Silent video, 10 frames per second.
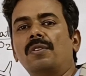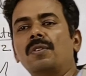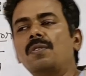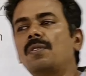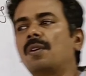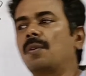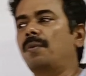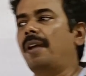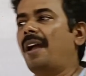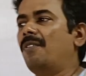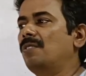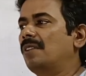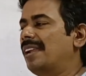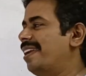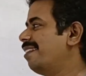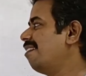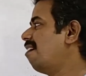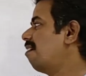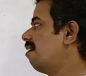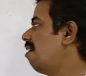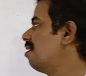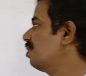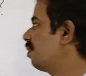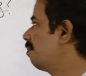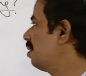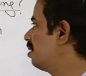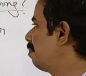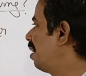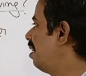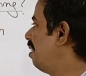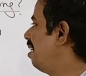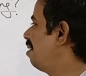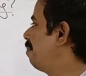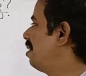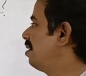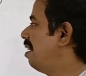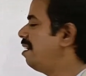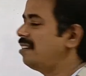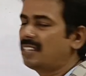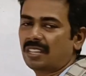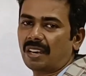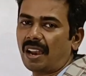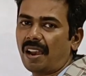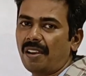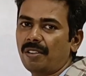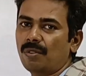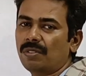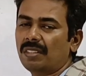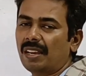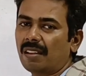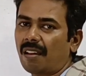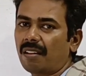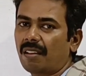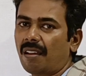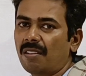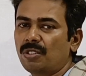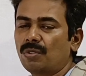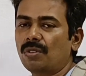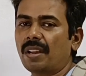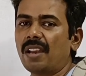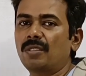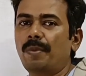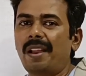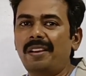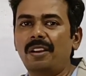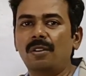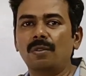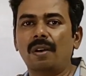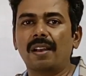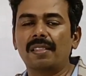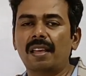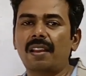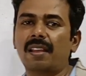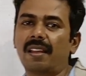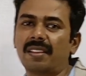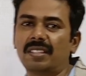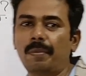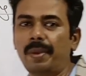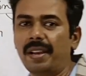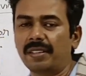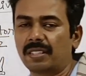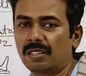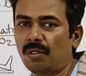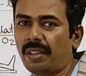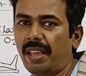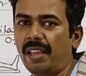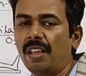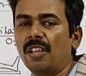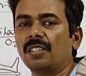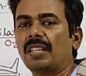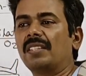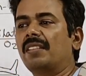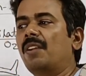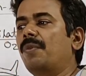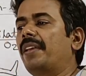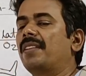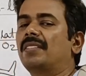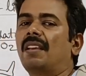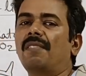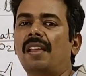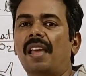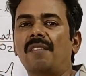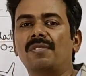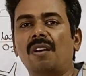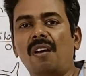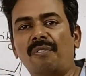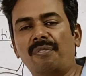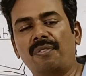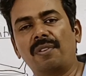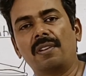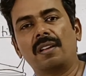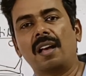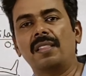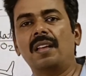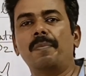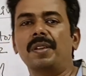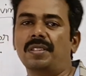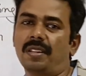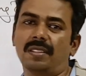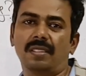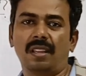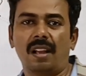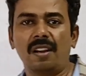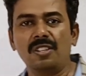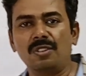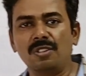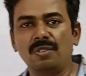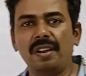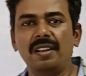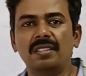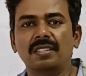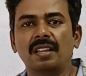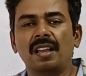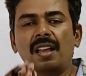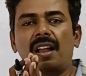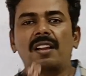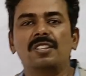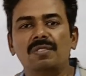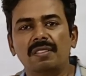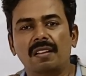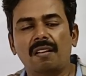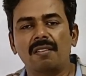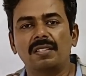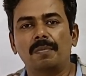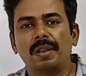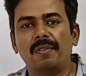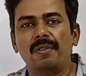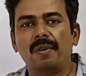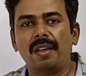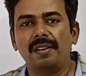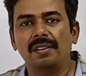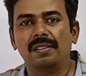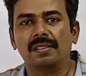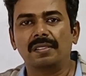to do? We have to collect the organs from this brain dead patient and use that organs to transplant into another recipients. Okay, such that we can save the lives of other patients. Understood, students? Understood the concept, everyone?